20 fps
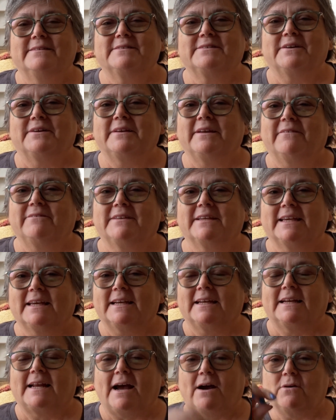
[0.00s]
so I'd have to get
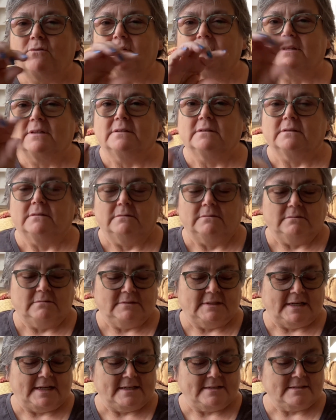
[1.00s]
it out with the little,
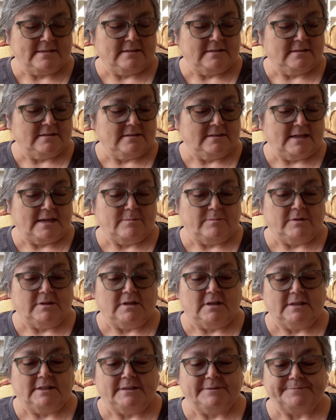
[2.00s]
that has the little label
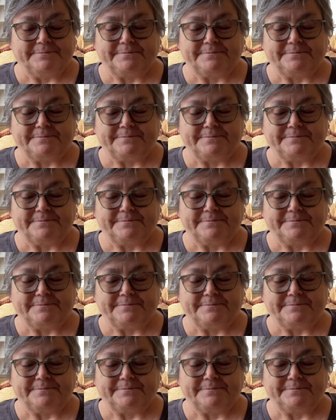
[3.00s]
on it.